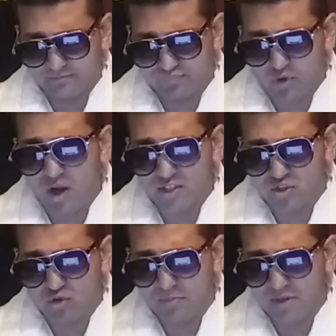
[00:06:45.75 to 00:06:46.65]
Braun
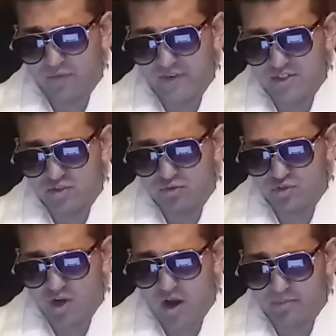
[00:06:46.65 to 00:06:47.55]
Strowman defeats two
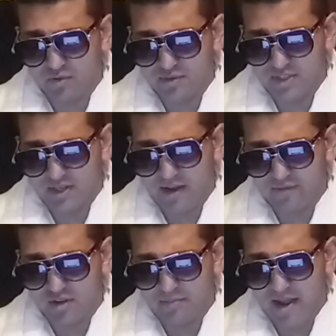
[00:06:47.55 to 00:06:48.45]
jobbers, and
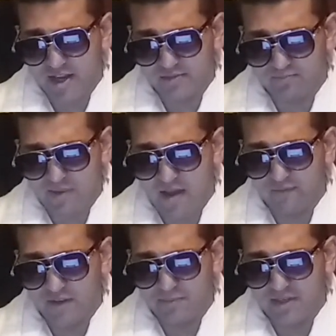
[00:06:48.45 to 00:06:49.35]
after the match,
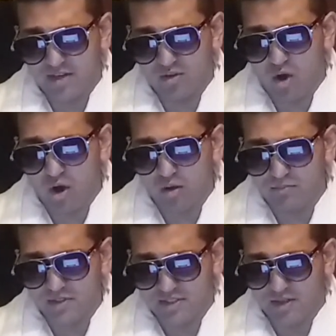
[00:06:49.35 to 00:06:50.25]
MVP and
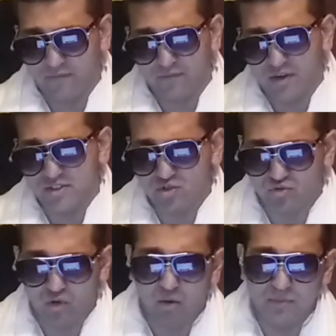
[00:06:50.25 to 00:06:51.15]
Almas confront
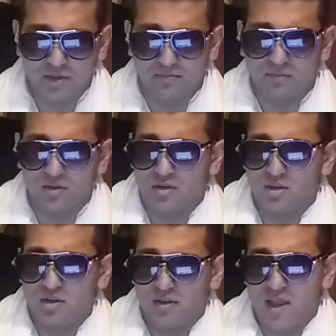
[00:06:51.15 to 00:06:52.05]
Strowman.
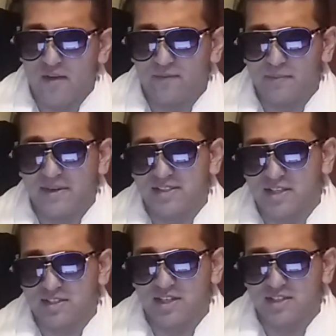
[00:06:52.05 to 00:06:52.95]
MVP
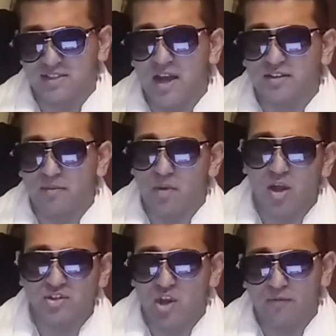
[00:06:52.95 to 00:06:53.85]
says he is not the
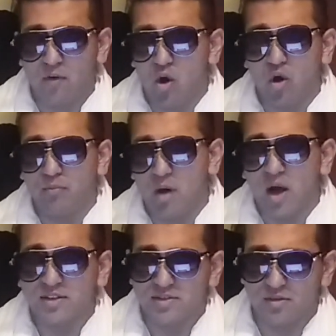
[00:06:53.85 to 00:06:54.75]
monster of all
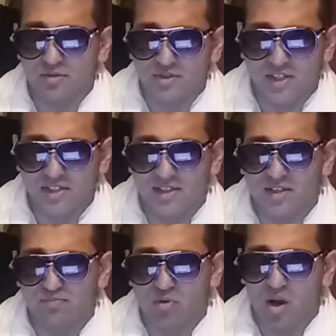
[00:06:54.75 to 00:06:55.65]
monsters. He
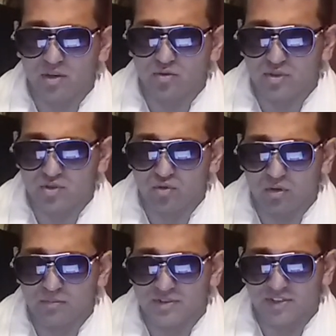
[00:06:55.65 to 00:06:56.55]
says Braun looks
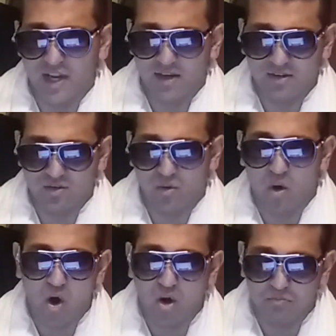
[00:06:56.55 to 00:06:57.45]
normal standing to
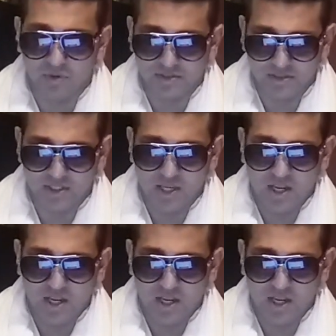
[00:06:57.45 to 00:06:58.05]
Almas.